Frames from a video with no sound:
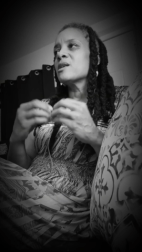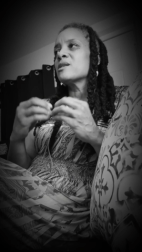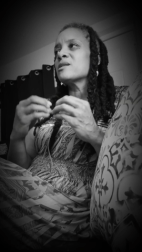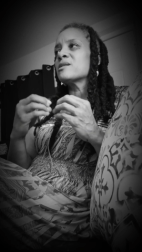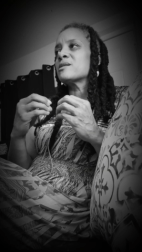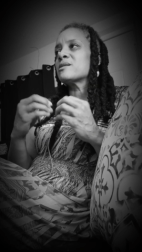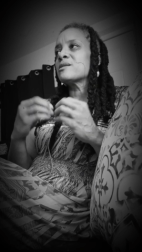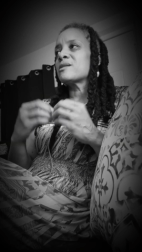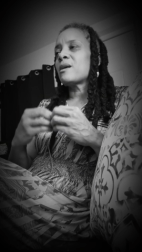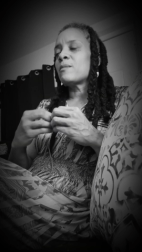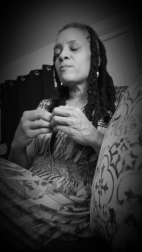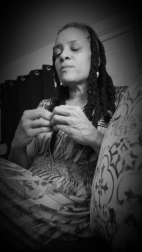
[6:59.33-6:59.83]

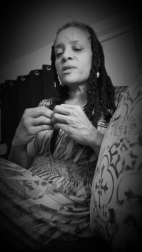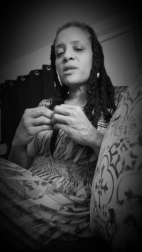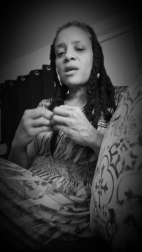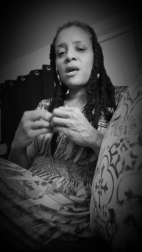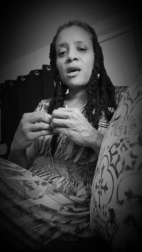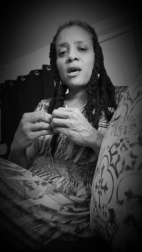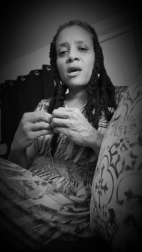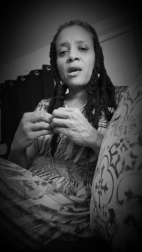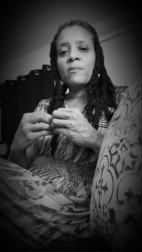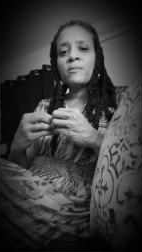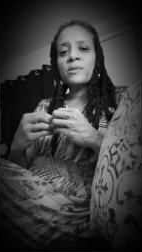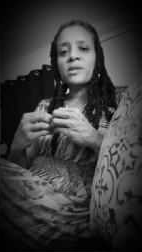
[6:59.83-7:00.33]

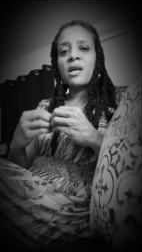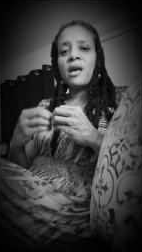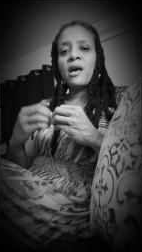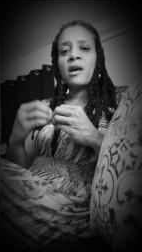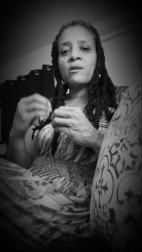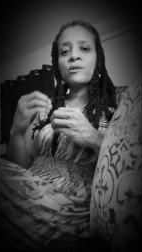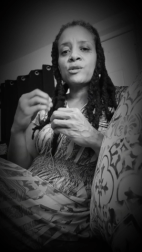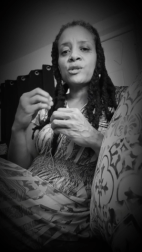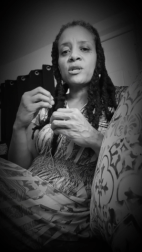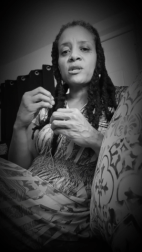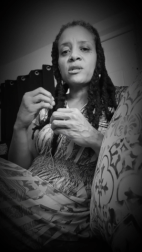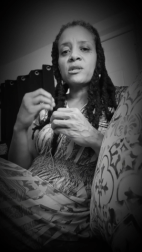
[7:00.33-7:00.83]
sometimes
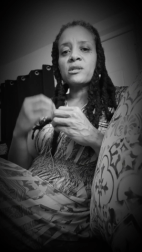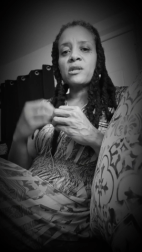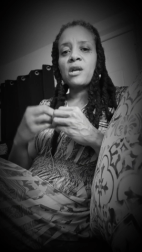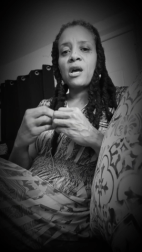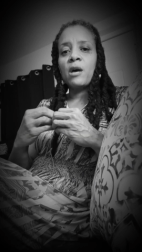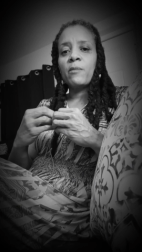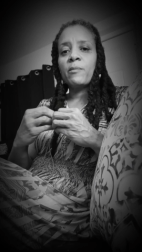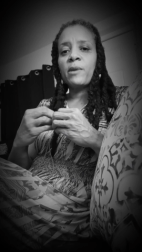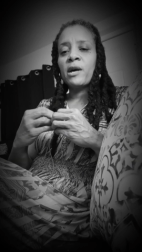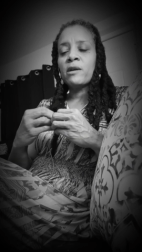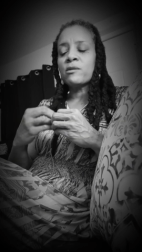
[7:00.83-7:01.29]
I'll just stop.